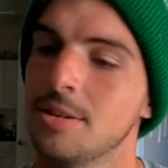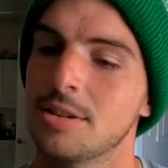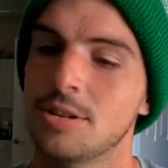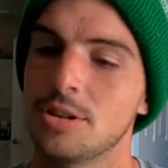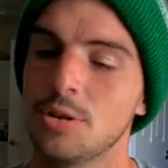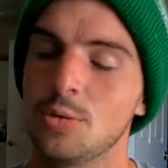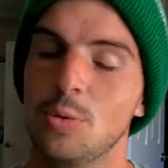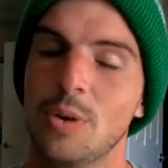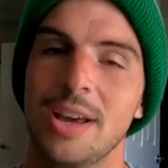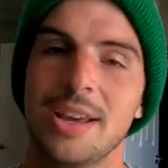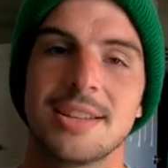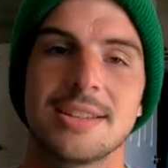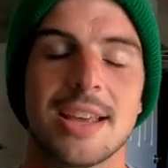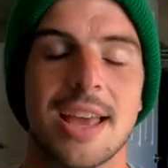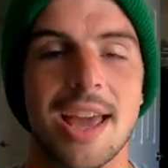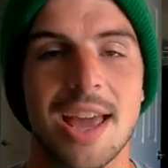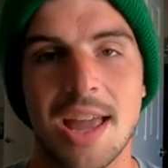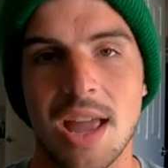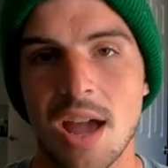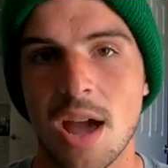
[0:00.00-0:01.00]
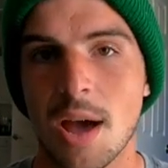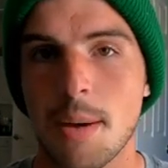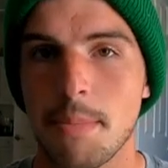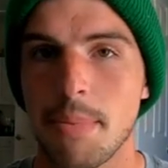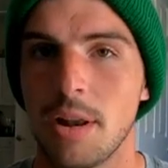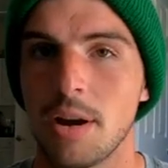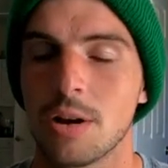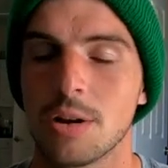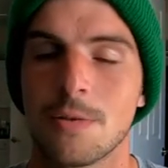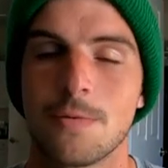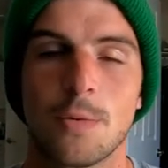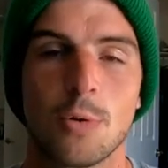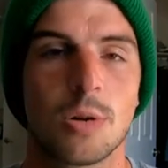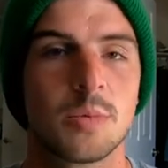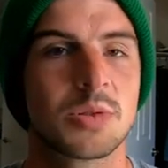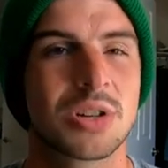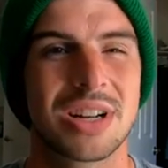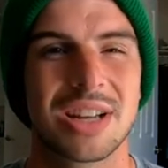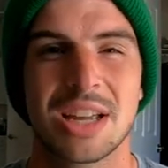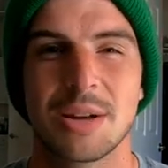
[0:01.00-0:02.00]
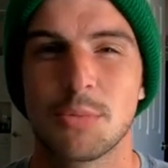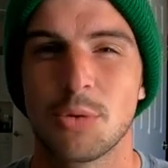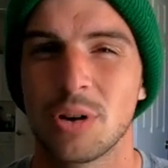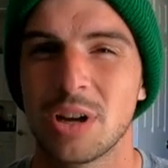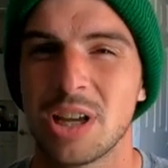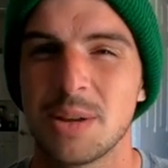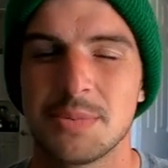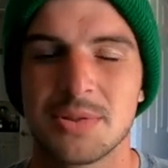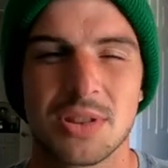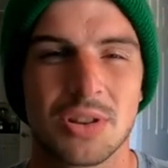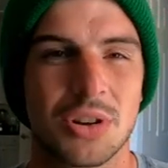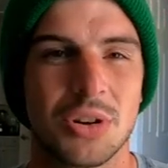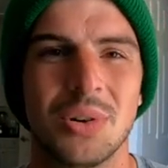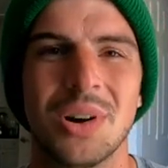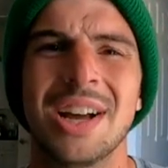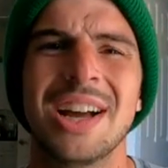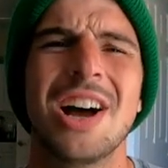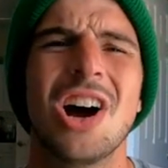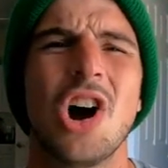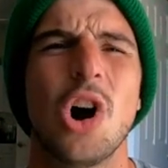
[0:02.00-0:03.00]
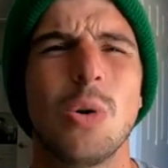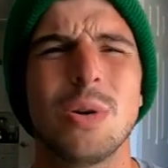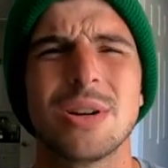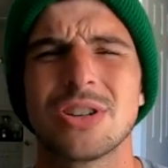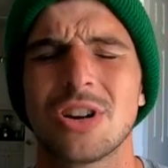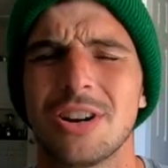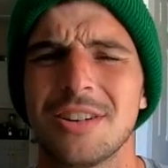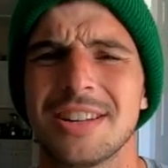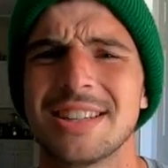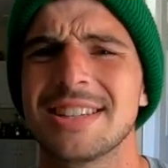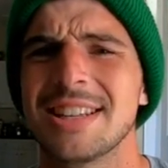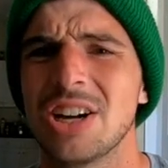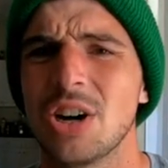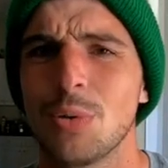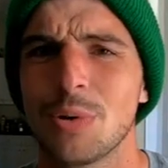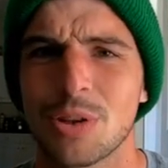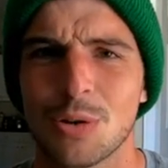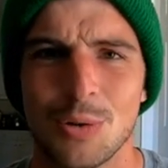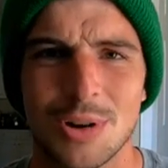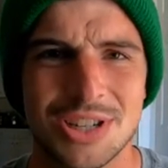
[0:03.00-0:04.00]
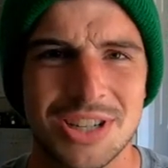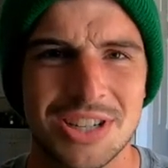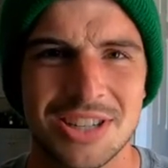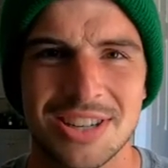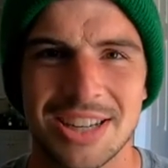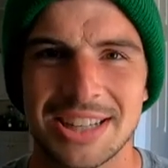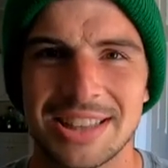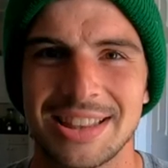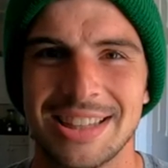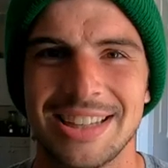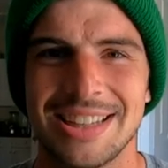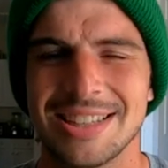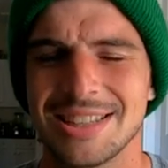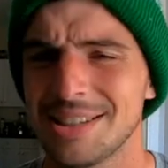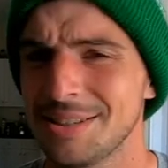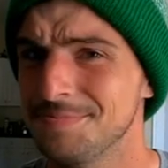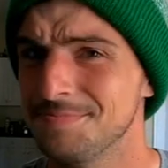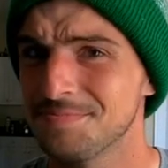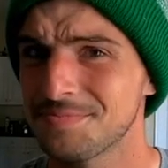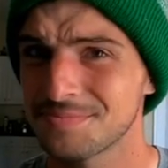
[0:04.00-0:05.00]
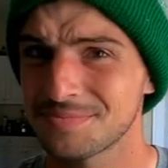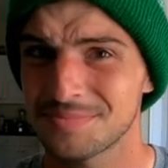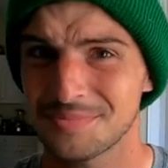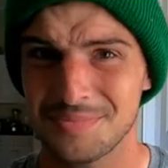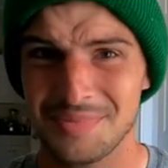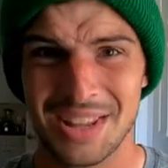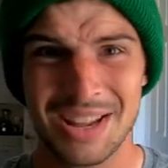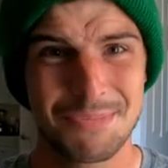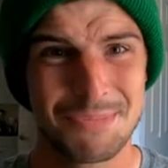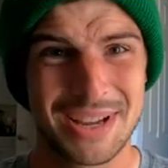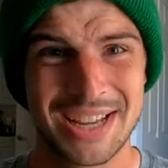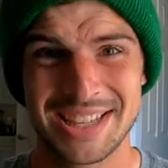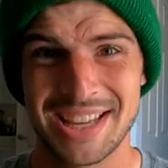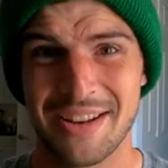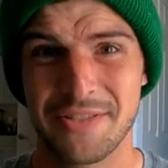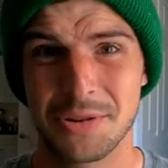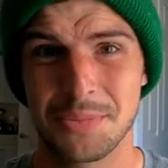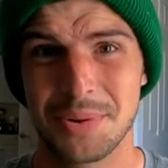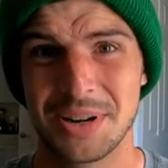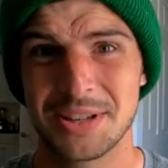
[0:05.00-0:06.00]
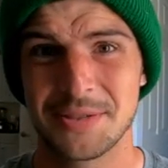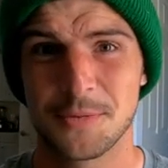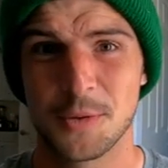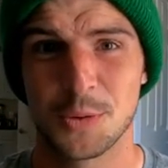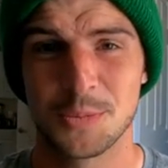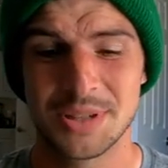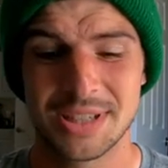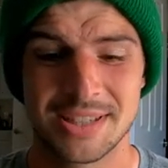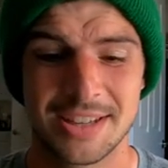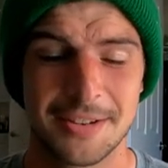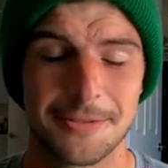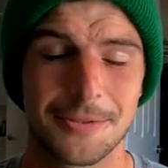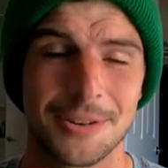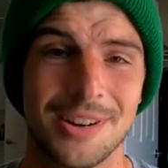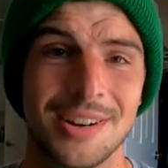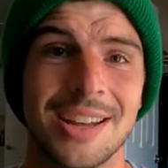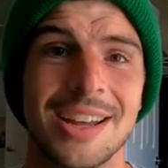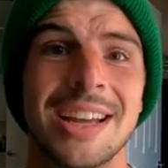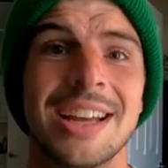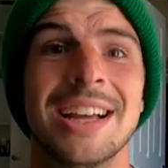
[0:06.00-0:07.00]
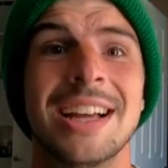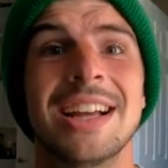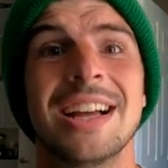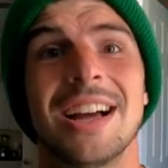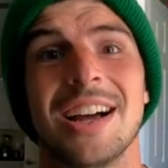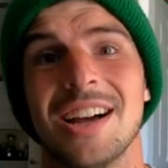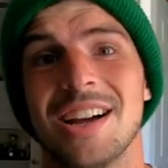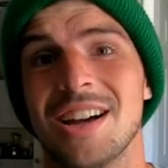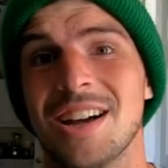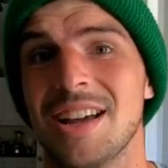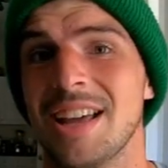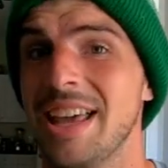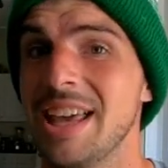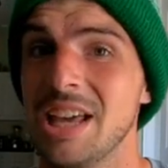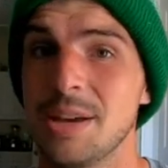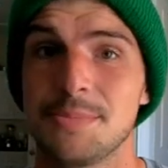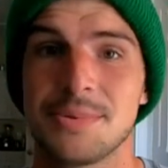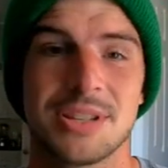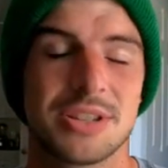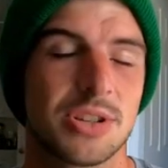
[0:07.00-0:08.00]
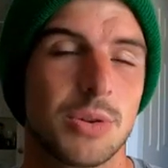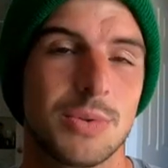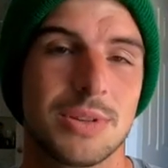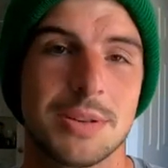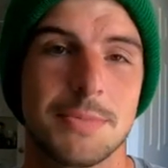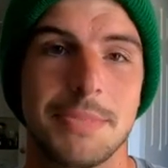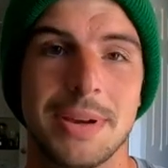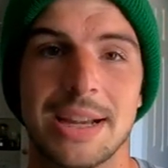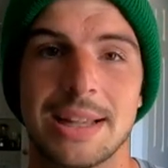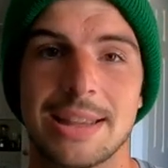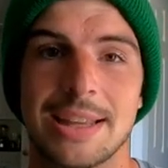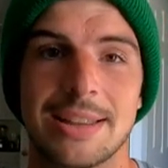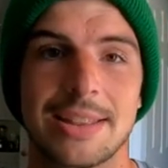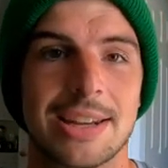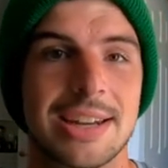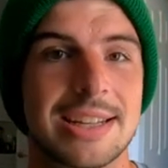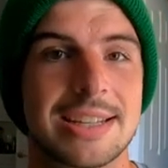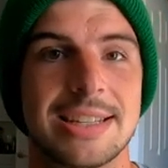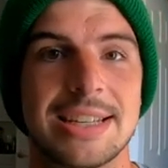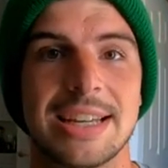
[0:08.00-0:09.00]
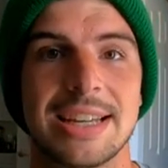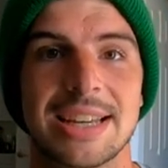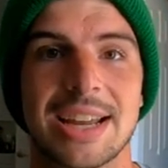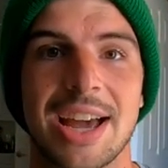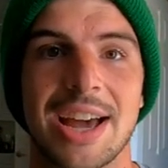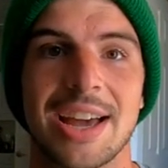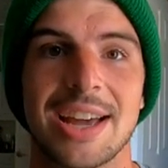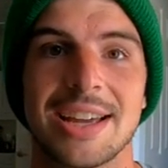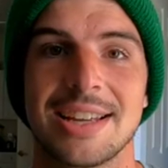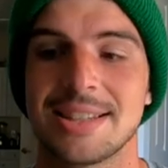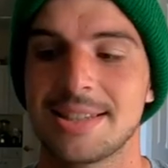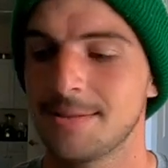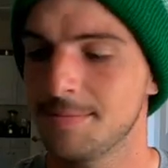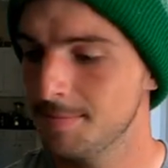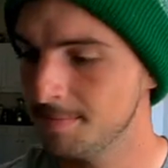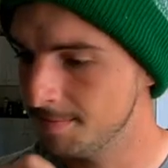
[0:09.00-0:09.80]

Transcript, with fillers: Two ways, A, better your form, try to get more hips through. Always hard to tell with questions like these because everybody's form is different. Uh, hips is always a big thing that I see in guys.